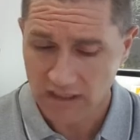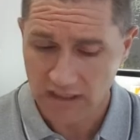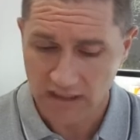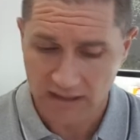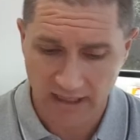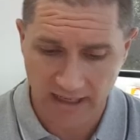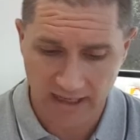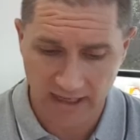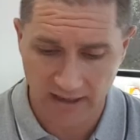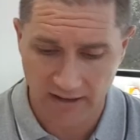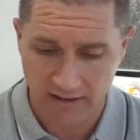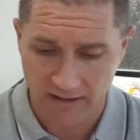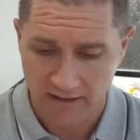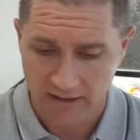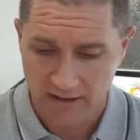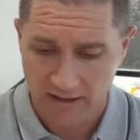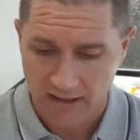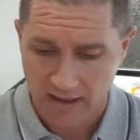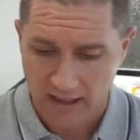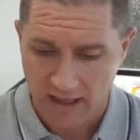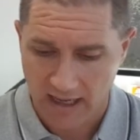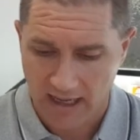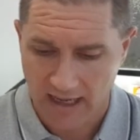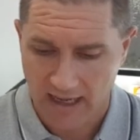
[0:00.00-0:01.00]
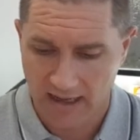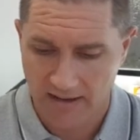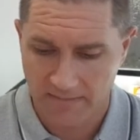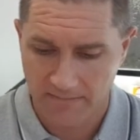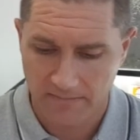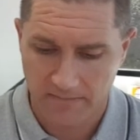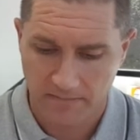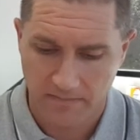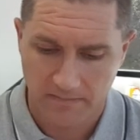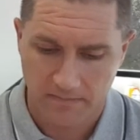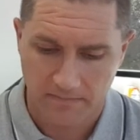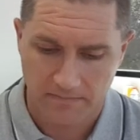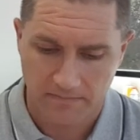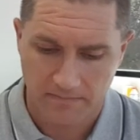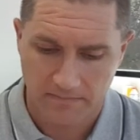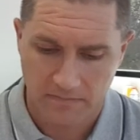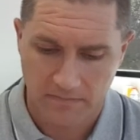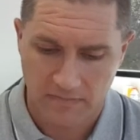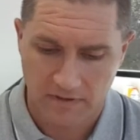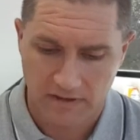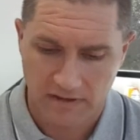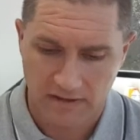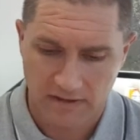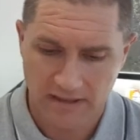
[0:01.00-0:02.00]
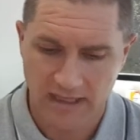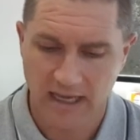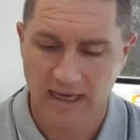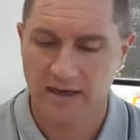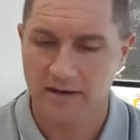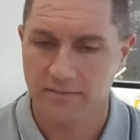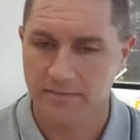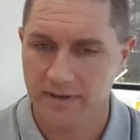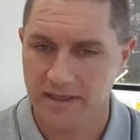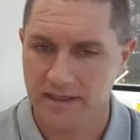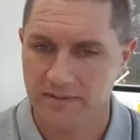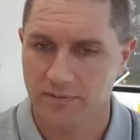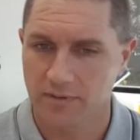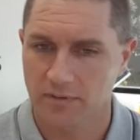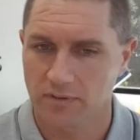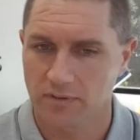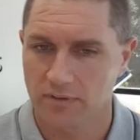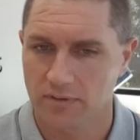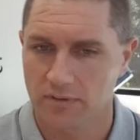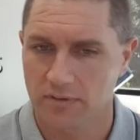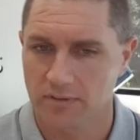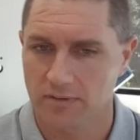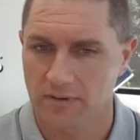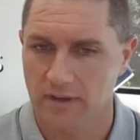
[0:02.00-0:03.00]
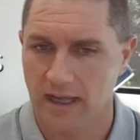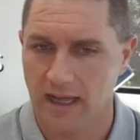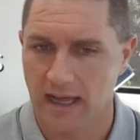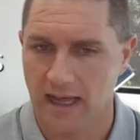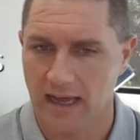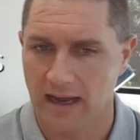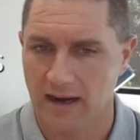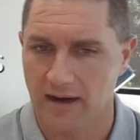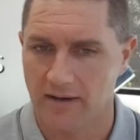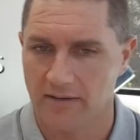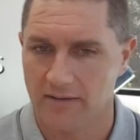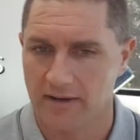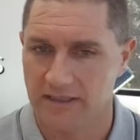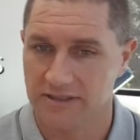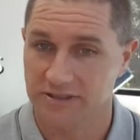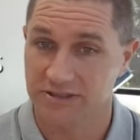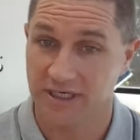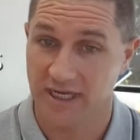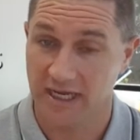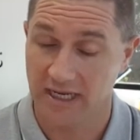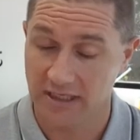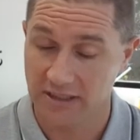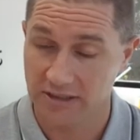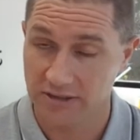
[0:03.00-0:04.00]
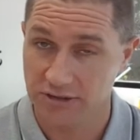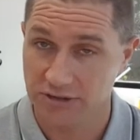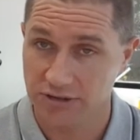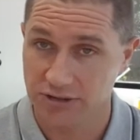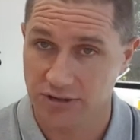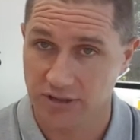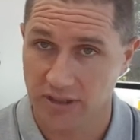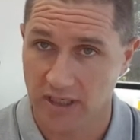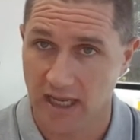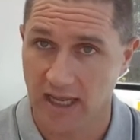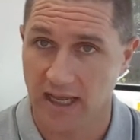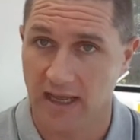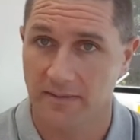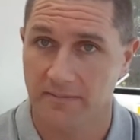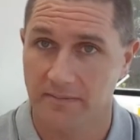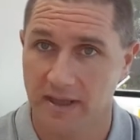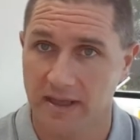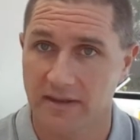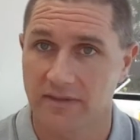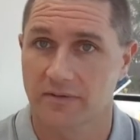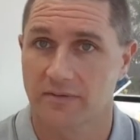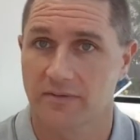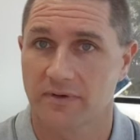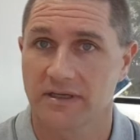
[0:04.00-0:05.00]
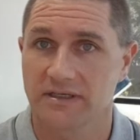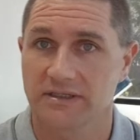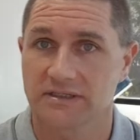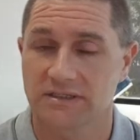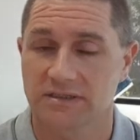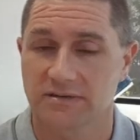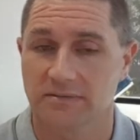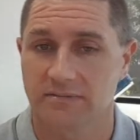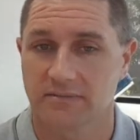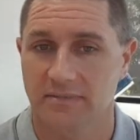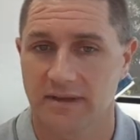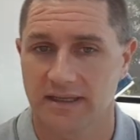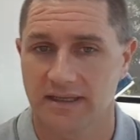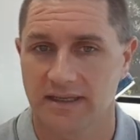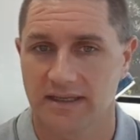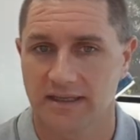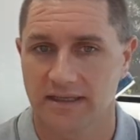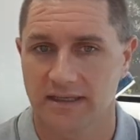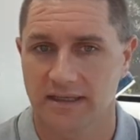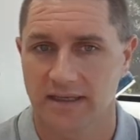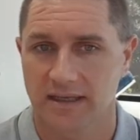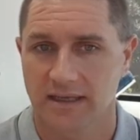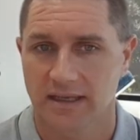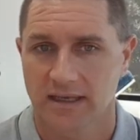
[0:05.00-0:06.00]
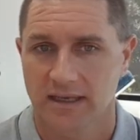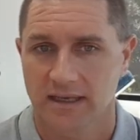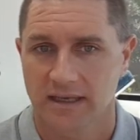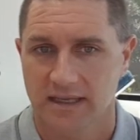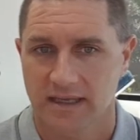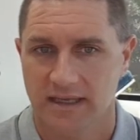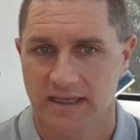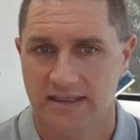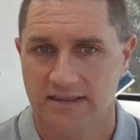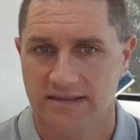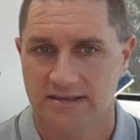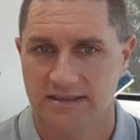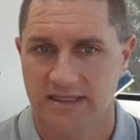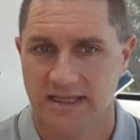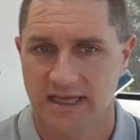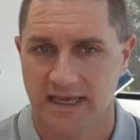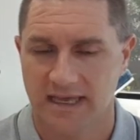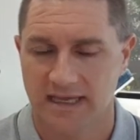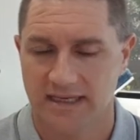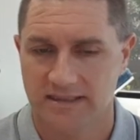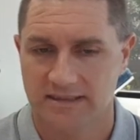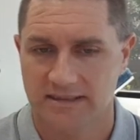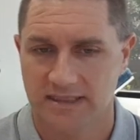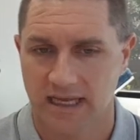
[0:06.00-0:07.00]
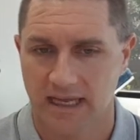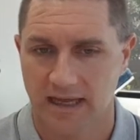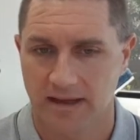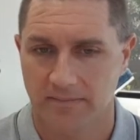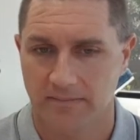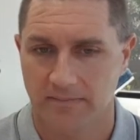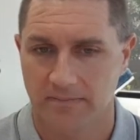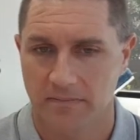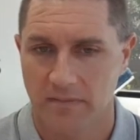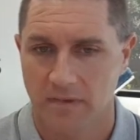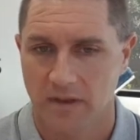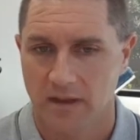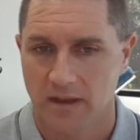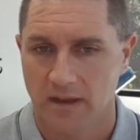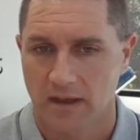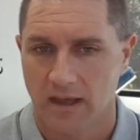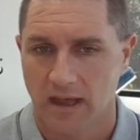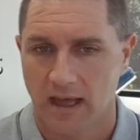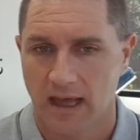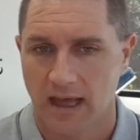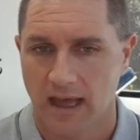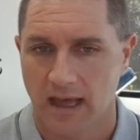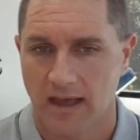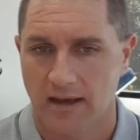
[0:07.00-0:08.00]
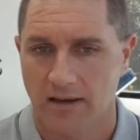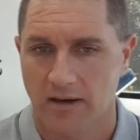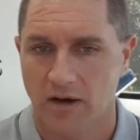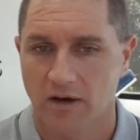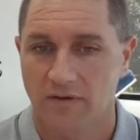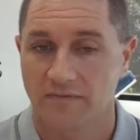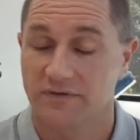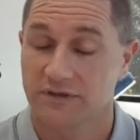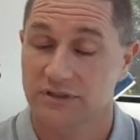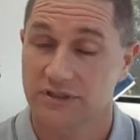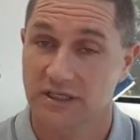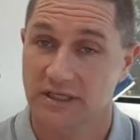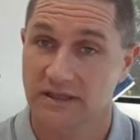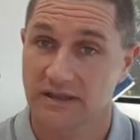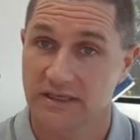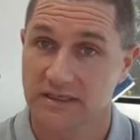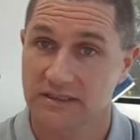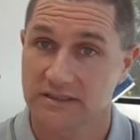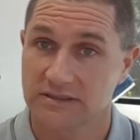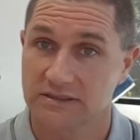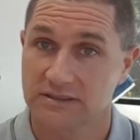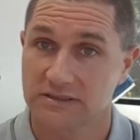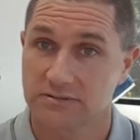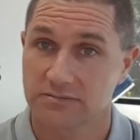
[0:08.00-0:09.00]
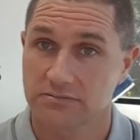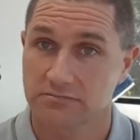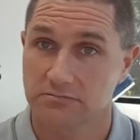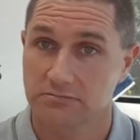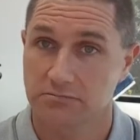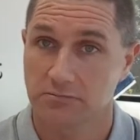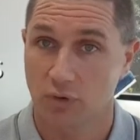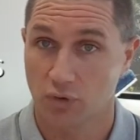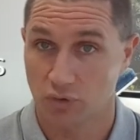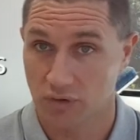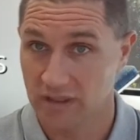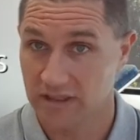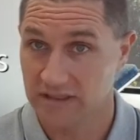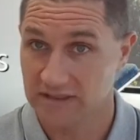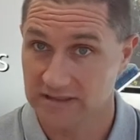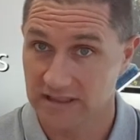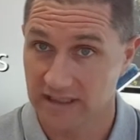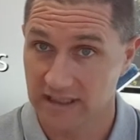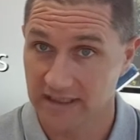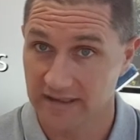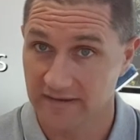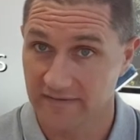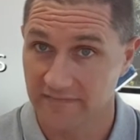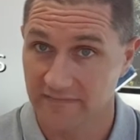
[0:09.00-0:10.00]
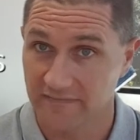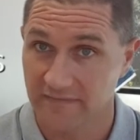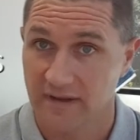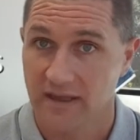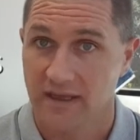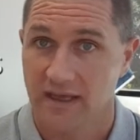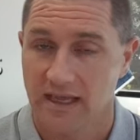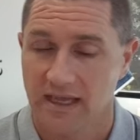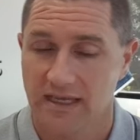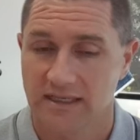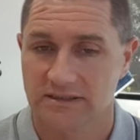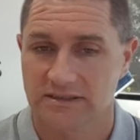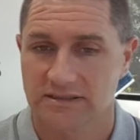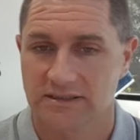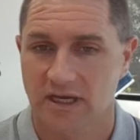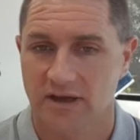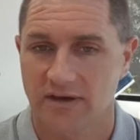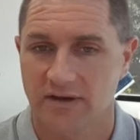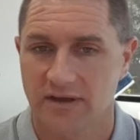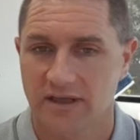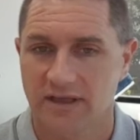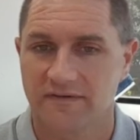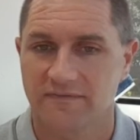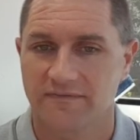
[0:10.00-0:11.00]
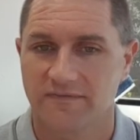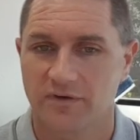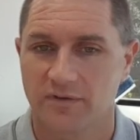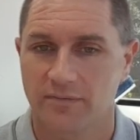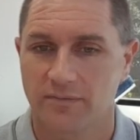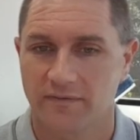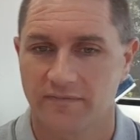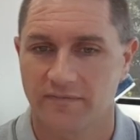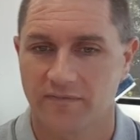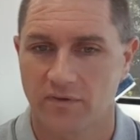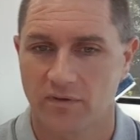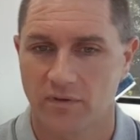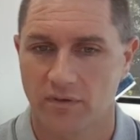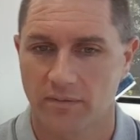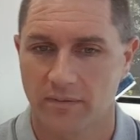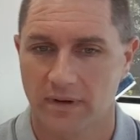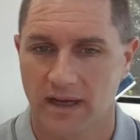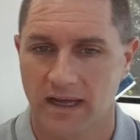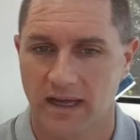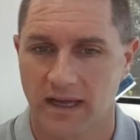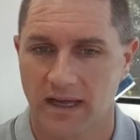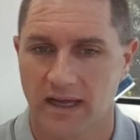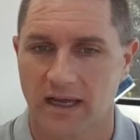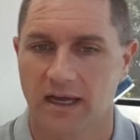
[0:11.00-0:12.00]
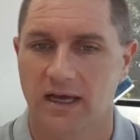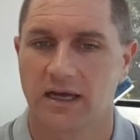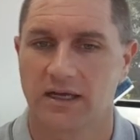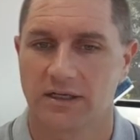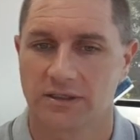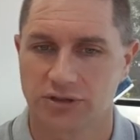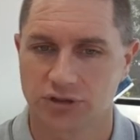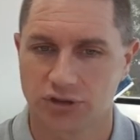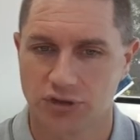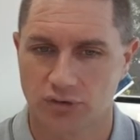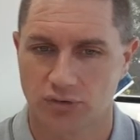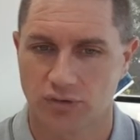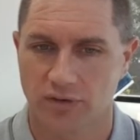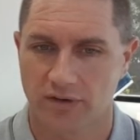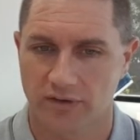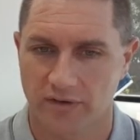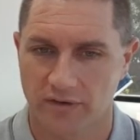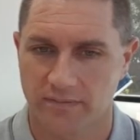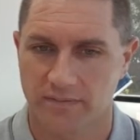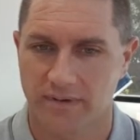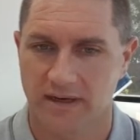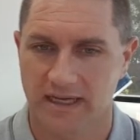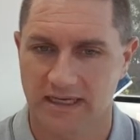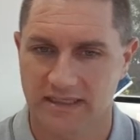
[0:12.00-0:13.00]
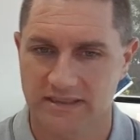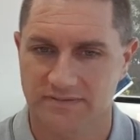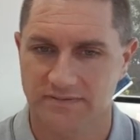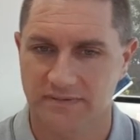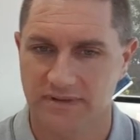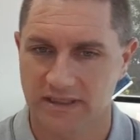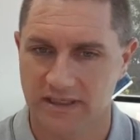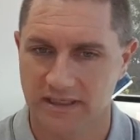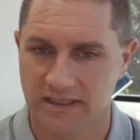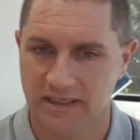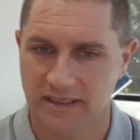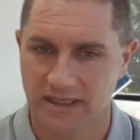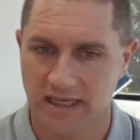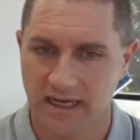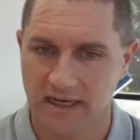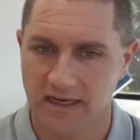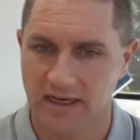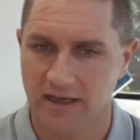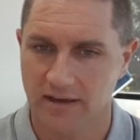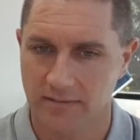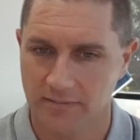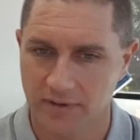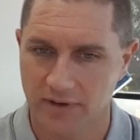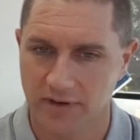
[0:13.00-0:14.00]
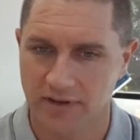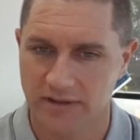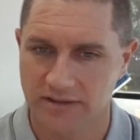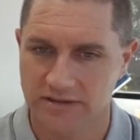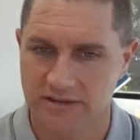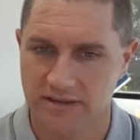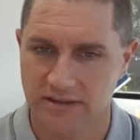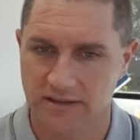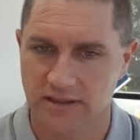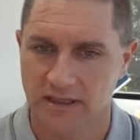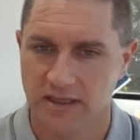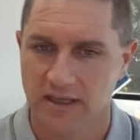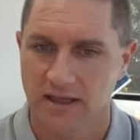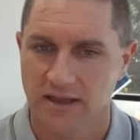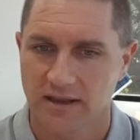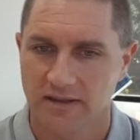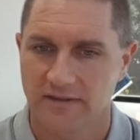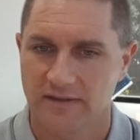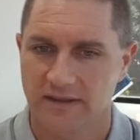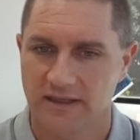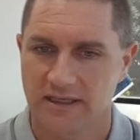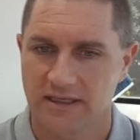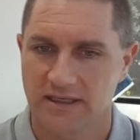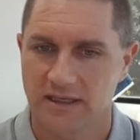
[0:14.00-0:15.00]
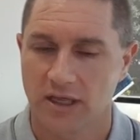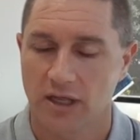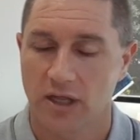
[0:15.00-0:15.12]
Now, young people are a challenge, and the reason being is that obviously there's more years to live. And so if you perform a joint replacement in a younger person, the